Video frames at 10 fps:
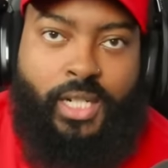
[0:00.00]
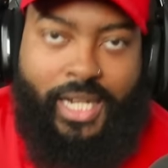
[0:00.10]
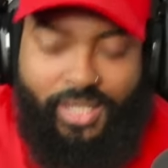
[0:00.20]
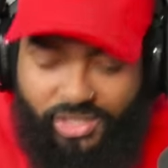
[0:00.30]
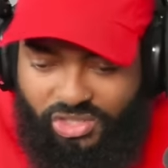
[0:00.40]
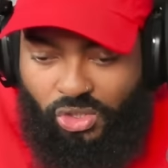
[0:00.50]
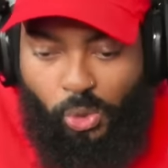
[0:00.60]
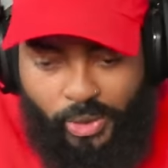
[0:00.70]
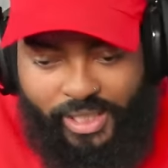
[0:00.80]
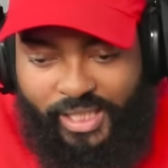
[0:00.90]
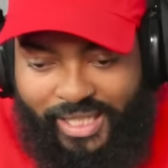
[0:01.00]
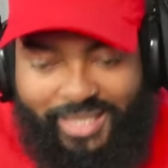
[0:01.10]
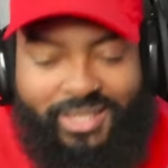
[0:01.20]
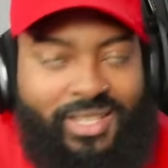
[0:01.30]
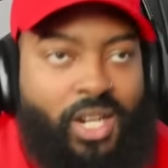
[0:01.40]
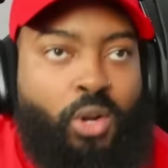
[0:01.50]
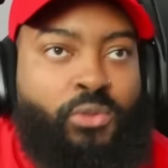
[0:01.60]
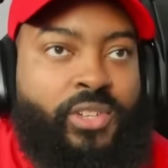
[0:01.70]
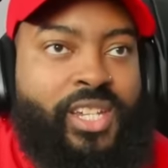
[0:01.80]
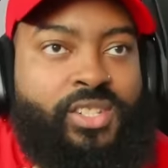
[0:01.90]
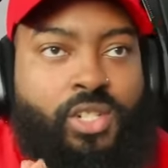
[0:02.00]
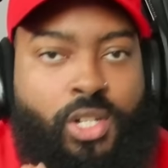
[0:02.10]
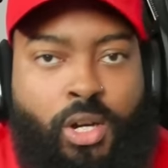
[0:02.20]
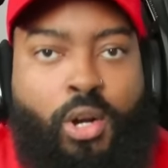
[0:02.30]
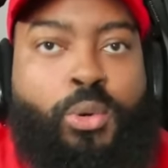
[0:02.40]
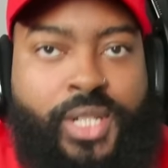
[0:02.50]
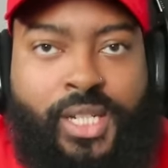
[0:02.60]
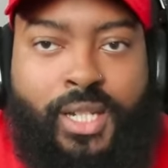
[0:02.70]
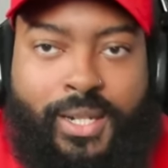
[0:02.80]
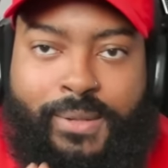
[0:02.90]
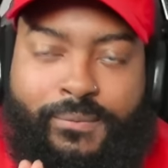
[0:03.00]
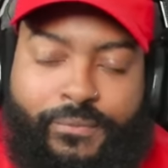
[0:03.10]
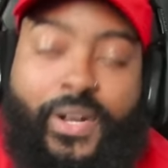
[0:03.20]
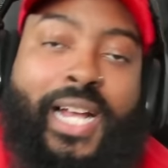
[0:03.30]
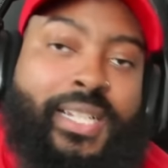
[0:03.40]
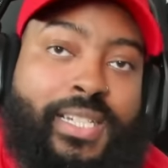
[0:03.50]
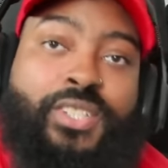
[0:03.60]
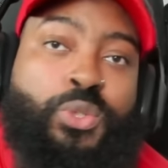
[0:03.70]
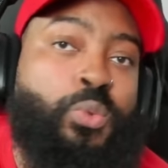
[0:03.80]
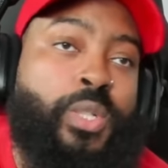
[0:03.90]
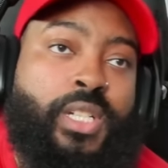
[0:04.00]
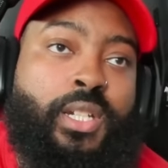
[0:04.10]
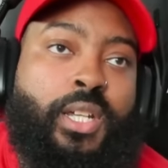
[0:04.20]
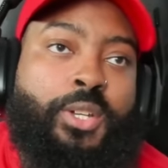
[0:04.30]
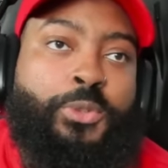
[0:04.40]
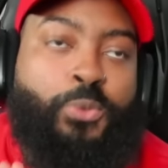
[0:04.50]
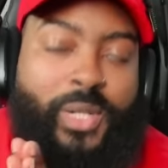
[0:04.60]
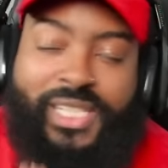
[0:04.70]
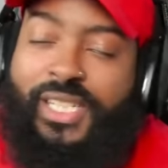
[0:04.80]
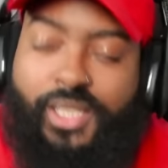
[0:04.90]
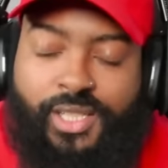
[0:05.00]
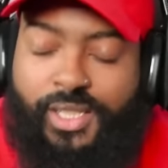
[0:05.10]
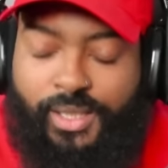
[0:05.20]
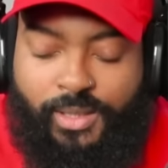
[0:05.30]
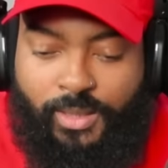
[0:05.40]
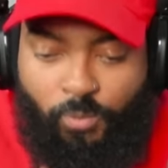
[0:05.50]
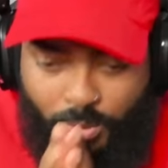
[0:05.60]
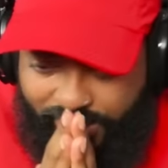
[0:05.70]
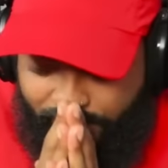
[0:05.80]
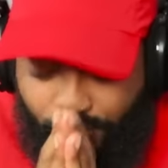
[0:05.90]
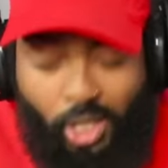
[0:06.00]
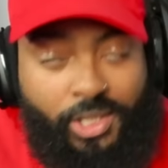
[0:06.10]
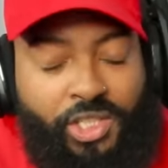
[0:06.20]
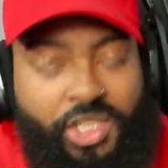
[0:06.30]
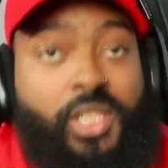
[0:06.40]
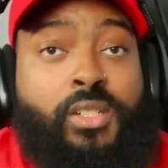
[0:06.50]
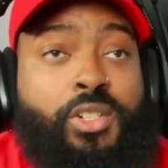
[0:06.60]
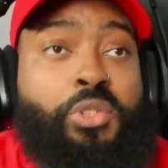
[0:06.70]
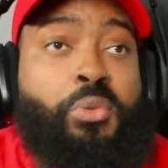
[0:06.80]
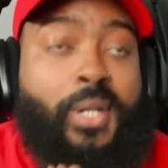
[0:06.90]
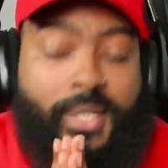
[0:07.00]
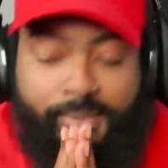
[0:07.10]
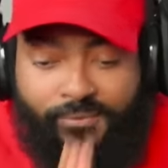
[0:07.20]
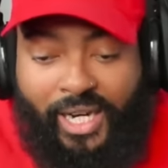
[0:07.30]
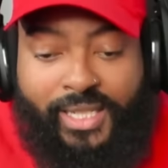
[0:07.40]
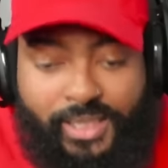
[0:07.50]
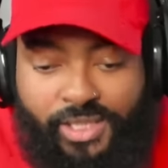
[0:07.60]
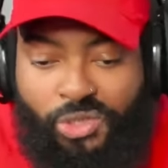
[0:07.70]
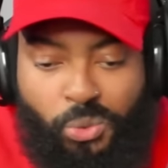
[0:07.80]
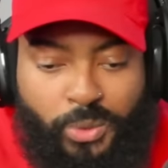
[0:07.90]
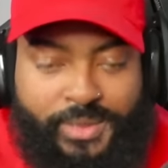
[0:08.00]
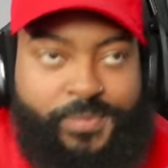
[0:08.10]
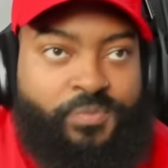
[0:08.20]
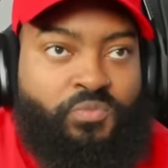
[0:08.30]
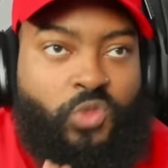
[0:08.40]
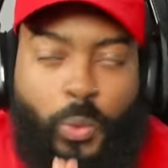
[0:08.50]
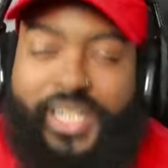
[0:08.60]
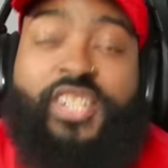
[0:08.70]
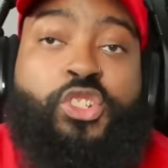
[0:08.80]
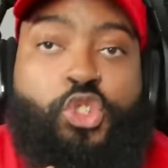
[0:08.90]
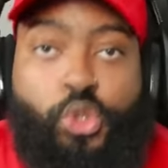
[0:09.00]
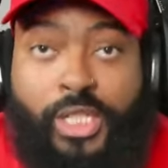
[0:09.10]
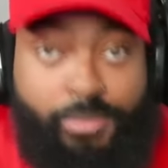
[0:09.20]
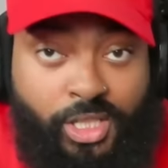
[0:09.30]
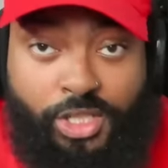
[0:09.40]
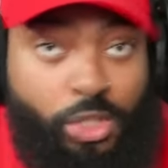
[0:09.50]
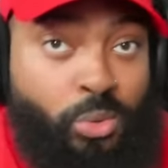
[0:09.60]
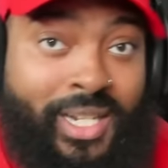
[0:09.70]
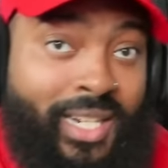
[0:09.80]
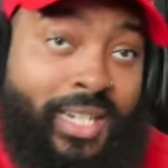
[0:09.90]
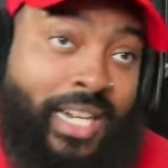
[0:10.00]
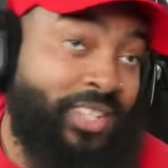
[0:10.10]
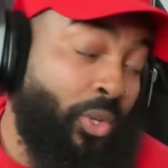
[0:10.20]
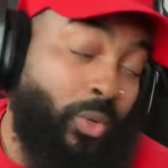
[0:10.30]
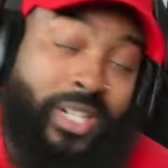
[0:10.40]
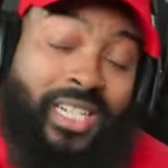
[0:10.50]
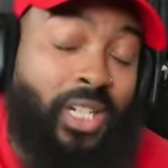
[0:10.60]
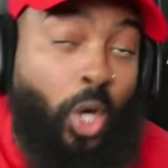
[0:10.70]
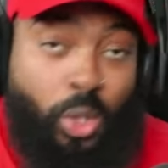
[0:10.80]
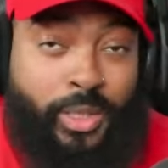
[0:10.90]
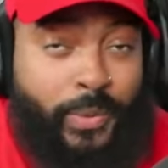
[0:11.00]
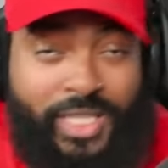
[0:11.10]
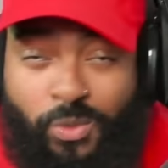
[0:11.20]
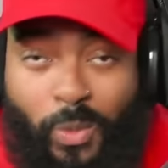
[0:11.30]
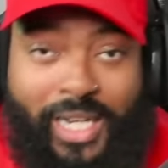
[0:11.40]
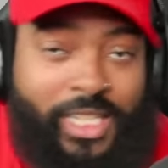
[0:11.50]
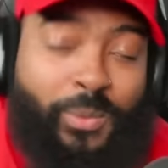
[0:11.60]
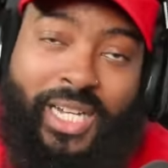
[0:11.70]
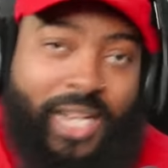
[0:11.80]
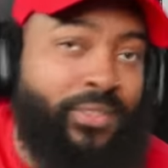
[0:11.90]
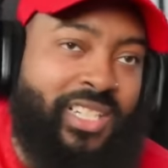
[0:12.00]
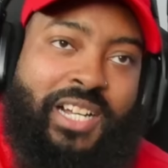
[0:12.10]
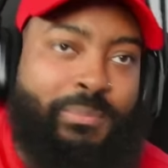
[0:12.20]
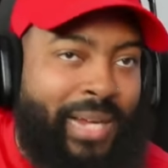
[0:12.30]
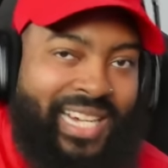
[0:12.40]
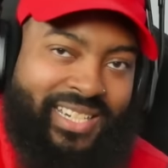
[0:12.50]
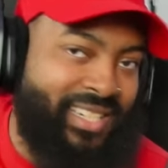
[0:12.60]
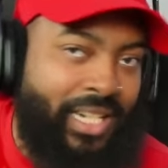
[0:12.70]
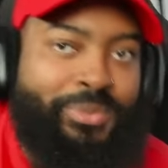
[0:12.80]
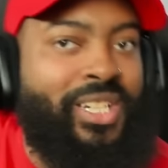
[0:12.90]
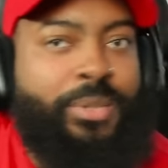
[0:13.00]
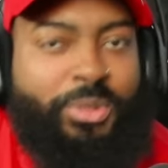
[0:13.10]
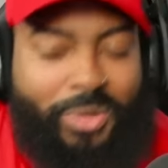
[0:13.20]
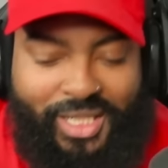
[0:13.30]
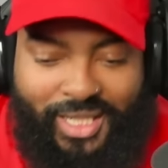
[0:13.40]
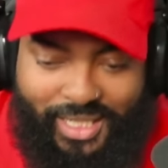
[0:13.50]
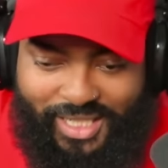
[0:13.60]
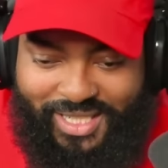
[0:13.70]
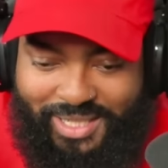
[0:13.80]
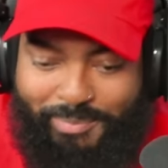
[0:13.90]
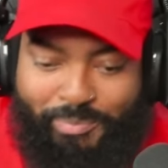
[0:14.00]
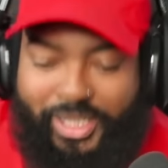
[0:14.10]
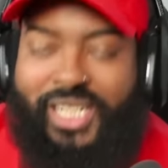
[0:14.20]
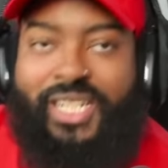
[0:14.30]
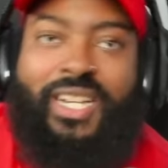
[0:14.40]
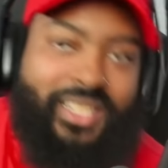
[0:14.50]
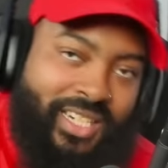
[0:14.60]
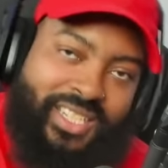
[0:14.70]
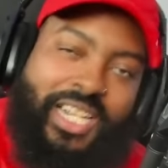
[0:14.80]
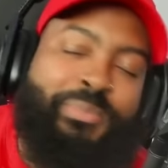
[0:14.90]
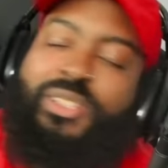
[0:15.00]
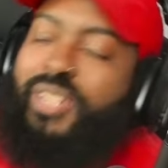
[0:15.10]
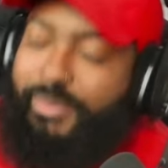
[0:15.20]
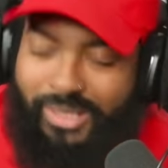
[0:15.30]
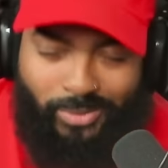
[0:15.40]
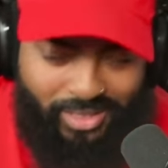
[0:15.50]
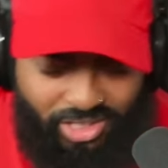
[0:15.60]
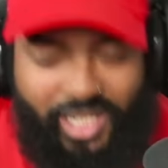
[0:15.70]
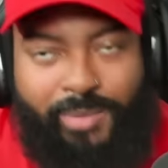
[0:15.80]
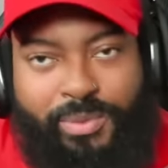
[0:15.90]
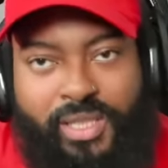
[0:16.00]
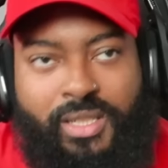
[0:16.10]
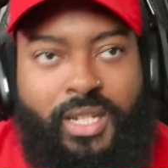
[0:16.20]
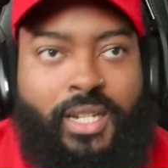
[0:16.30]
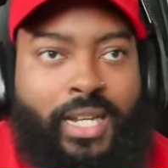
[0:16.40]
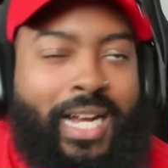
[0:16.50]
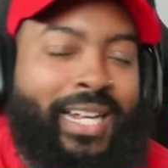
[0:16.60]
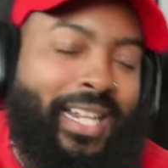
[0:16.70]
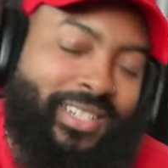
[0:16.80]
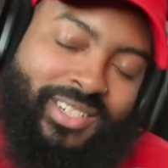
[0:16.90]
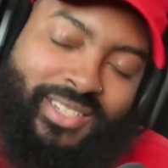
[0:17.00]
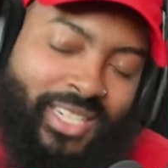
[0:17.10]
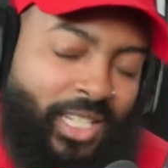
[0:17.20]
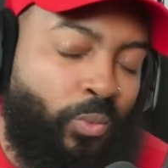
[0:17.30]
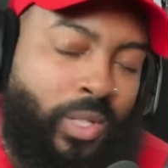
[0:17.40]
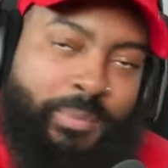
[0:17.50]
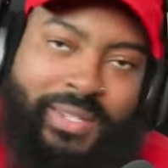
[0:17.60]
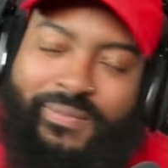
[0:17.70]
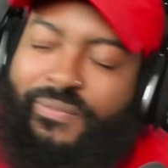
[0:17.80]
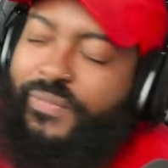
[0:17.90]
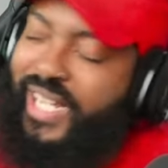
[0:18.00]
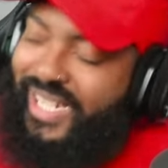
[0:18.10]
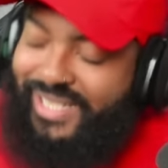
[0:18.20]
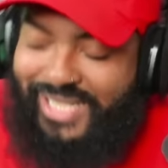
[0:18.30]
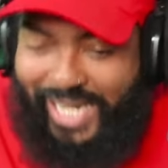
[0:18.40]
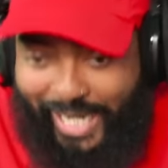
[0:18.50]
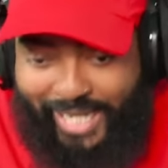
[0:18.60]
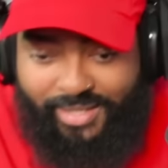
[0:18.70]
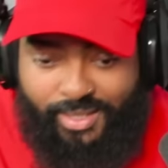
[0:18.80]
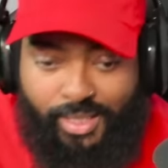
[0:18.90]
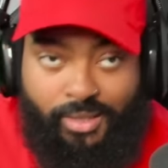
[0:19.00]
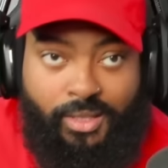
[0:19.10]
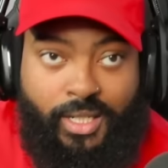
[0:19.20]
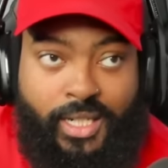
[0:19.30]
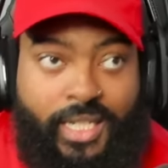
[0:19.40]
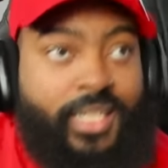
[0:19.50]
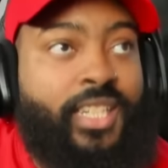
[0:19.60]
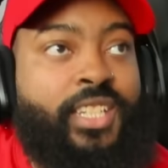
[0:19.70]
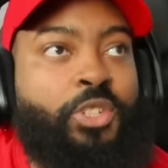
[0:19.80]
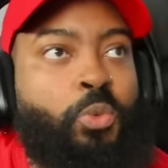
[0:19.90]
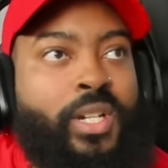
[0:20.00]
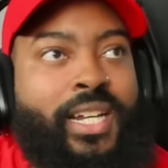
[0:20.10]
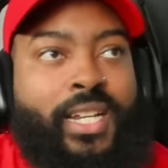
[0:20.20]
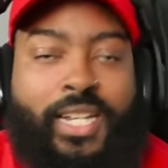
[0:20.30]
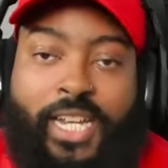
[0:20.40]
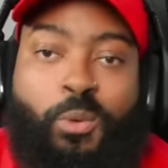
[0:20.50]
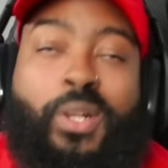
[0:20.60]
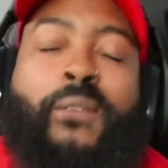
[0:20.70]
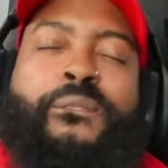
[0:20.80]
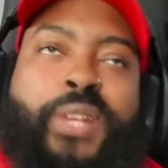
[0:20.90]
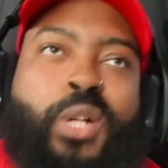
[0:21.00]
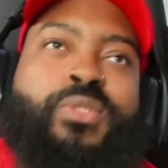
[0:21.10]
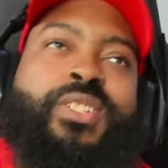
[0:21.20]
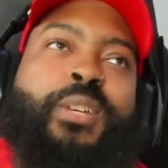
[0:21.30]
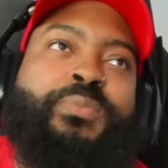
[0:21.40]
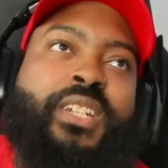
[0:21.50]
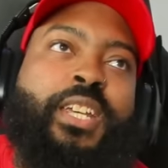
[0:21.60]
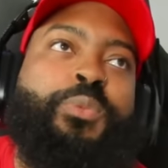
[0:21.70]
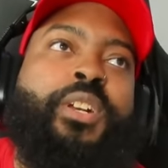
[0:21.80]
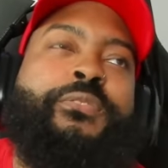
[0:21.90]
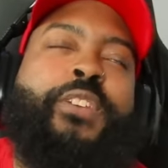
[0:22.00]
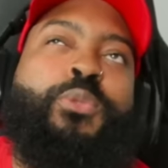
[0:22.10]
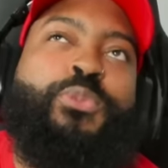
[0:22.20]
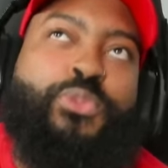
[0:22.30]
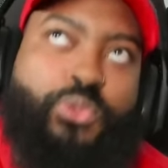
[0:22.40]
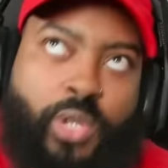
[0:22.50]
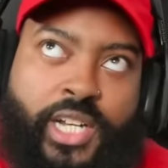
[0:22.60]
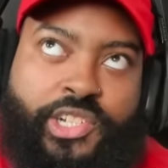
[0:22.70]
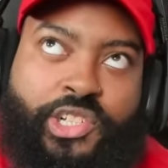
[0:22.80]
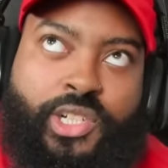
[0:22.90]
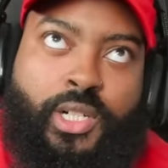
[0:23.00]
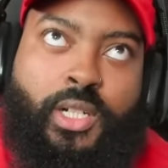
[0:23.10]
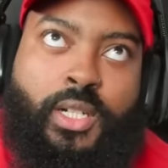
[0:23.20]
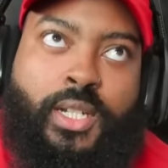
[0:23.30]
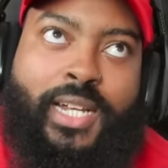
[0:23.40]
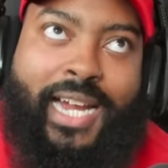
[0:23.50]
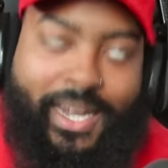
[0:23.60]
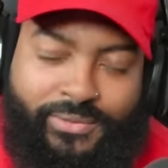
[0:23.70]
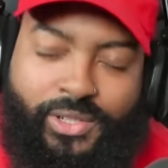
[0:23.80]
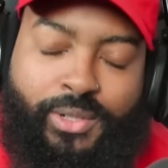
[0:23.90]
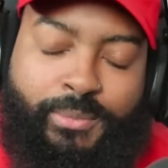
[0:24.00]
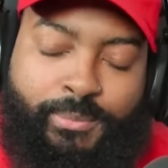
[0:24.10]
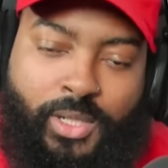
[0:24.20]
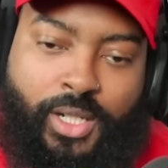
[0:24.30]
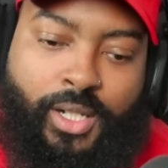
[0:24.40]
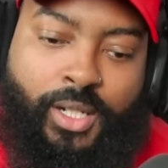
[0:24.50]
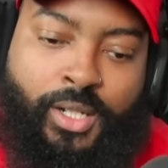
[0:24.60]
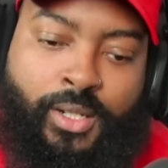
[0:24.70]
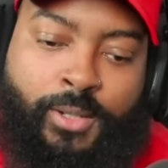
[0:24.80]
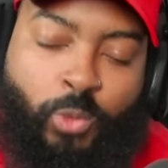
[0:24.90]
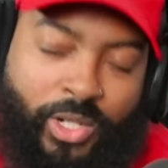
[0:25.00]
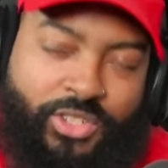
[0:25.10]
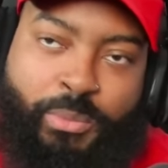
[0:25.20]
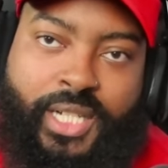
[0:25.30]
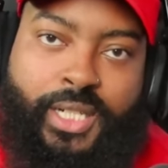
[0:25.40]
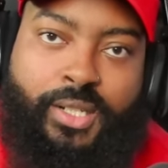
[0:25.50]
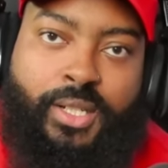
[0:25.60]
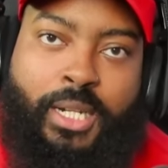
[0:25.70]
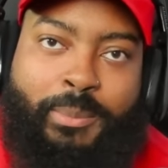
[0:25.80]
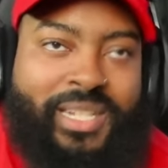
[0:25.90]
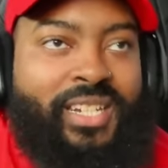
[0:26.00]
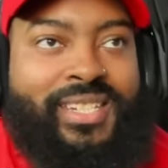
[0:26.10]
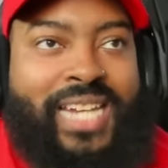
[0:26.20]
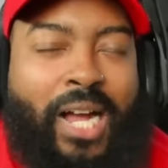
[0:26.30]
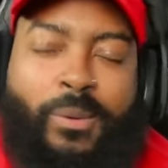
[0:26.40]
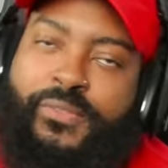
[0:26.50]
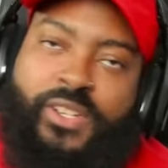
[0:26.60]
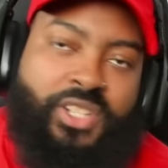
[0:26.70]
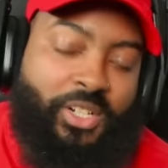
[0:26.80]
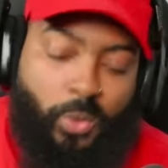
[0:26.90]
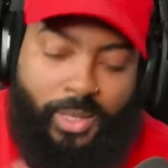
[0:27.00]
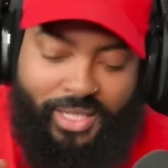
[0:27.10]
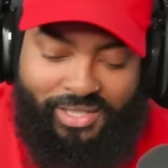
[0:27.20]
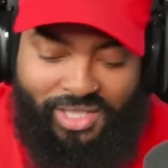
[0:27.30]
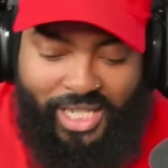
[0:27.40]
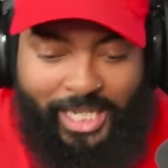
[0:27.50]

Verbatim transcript: And the story itself is Cody finally doing what he couldn't, what his father couldn't do, finally doing what he's dreamed to do. That's the only, only reason why he would ever come back to W W E is to be the W W E champion. I, I just think it would have been fantastic. And then you would have, it would have felt some, it would have felt fresh after uh, WrestleMania, because now it feels like we're in the same